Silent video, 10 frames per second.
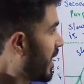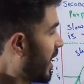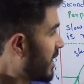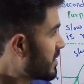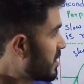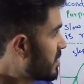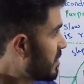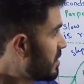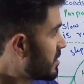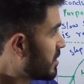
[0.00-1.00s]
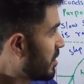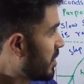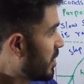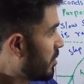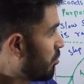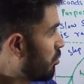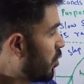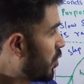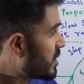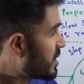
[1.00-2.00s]
As a result,
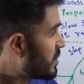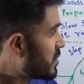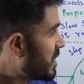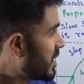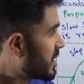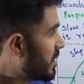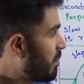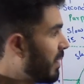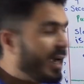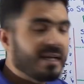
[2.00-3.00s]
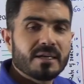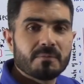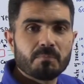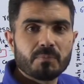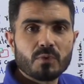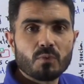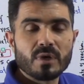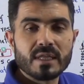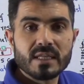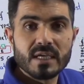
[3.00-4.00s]
more substrate combined
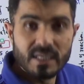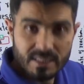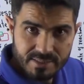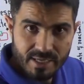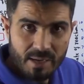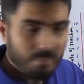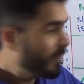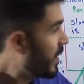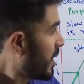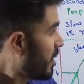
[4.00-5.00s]
with enzyme,